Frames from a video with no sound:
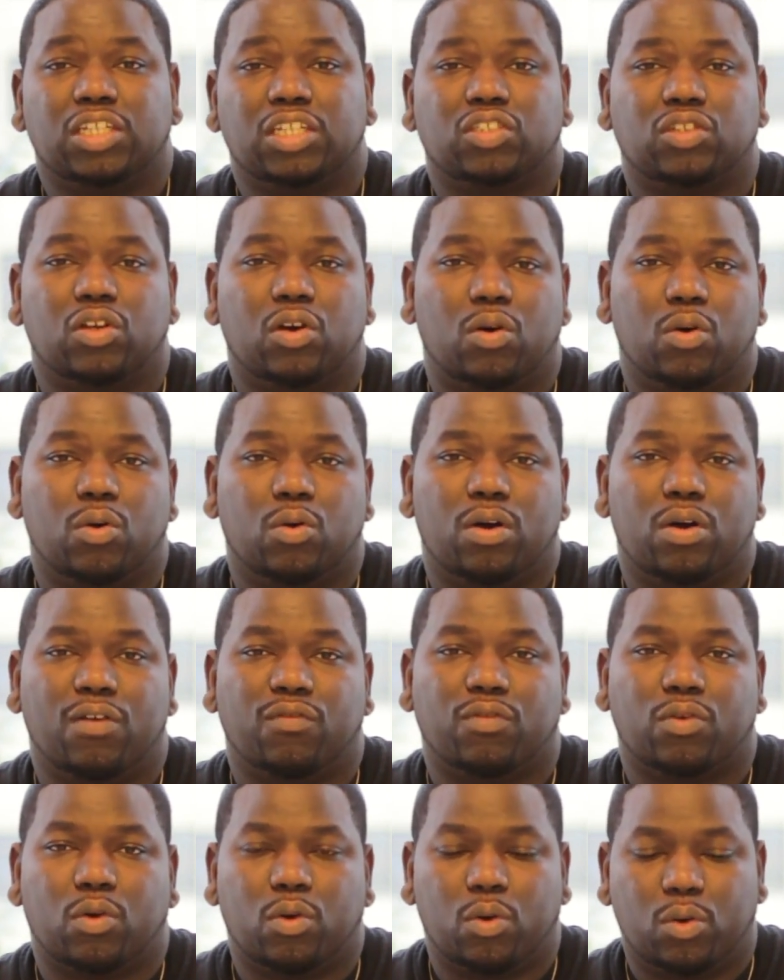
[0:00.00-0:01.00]
So
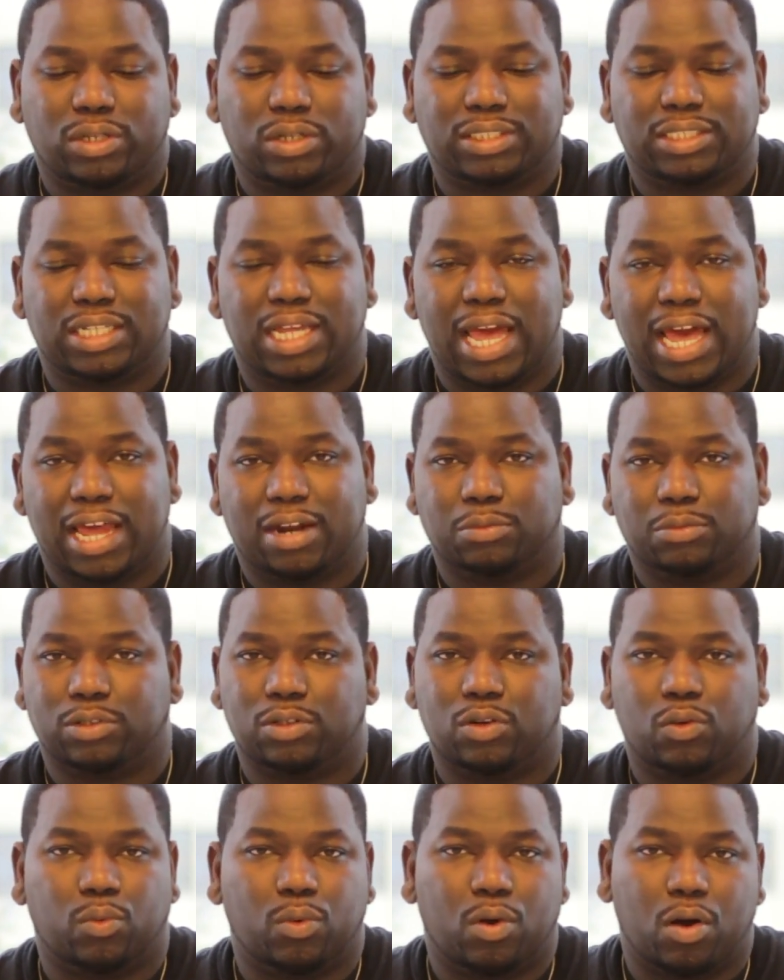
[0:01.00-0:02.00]
of course the atoms
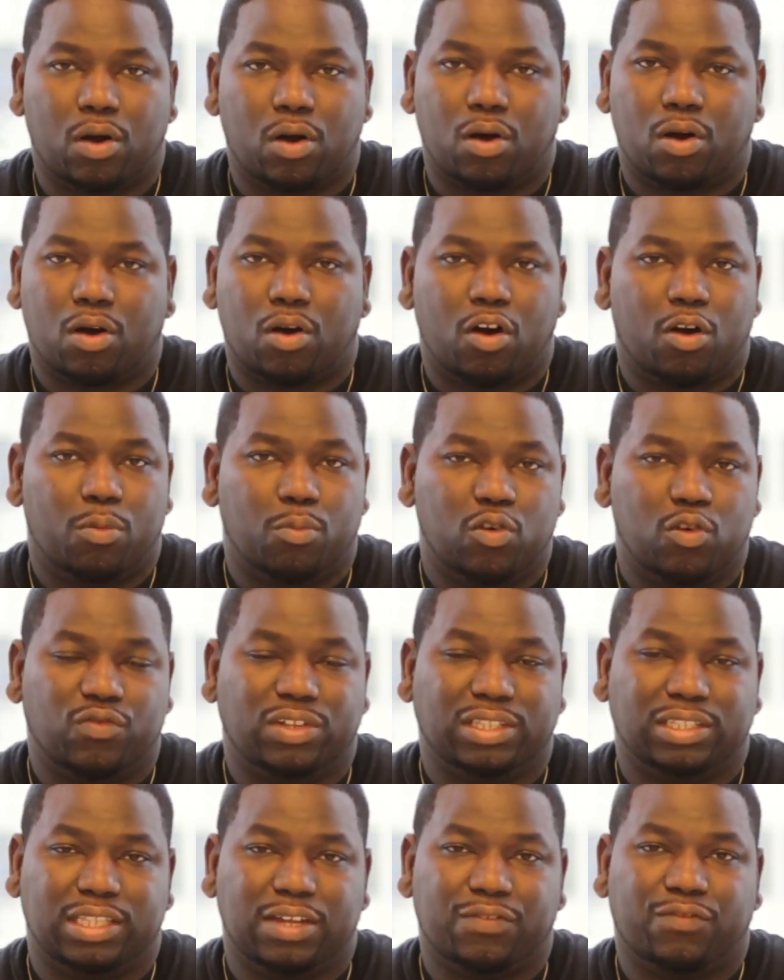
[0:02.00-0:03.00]
in a wall are
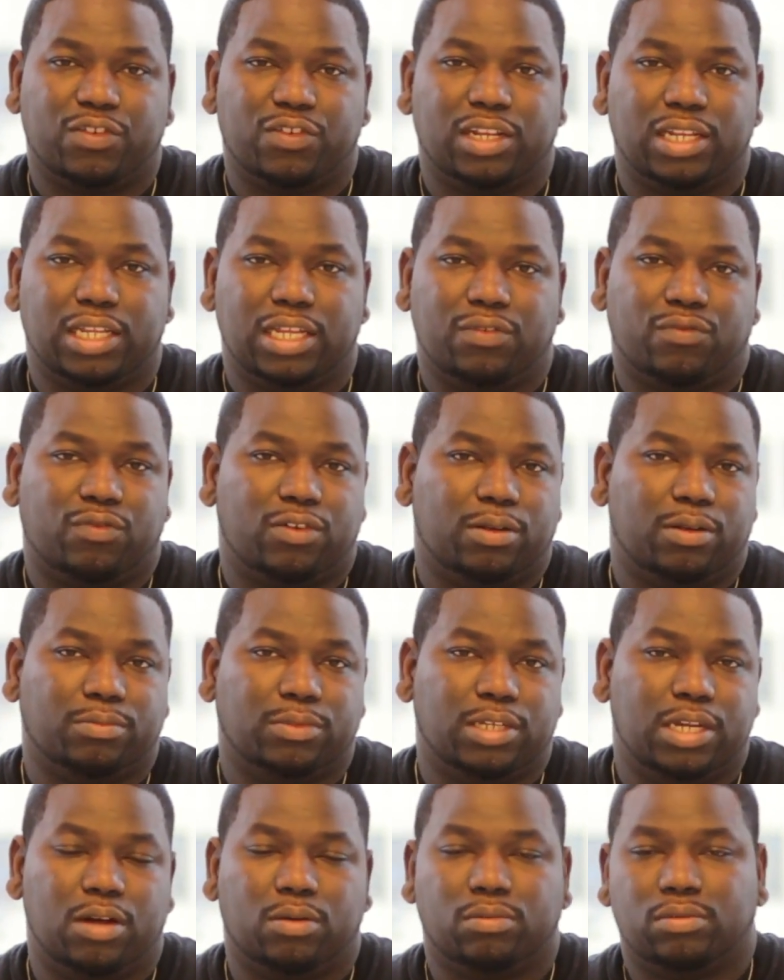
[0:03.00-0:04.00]
moving differently
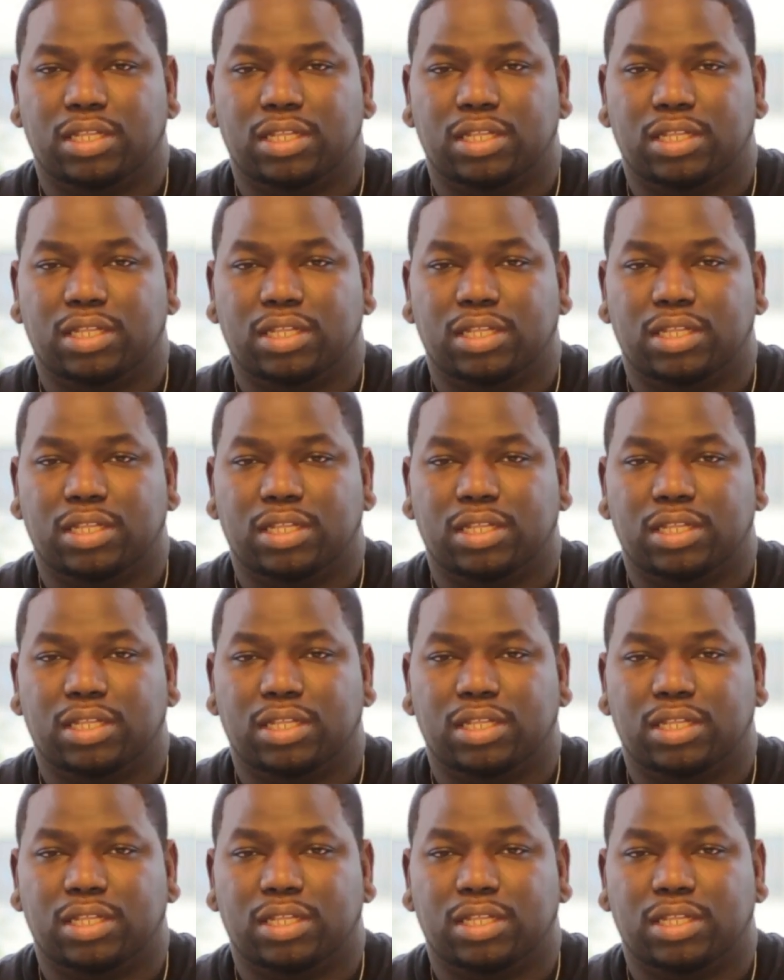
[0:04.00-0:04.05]
from,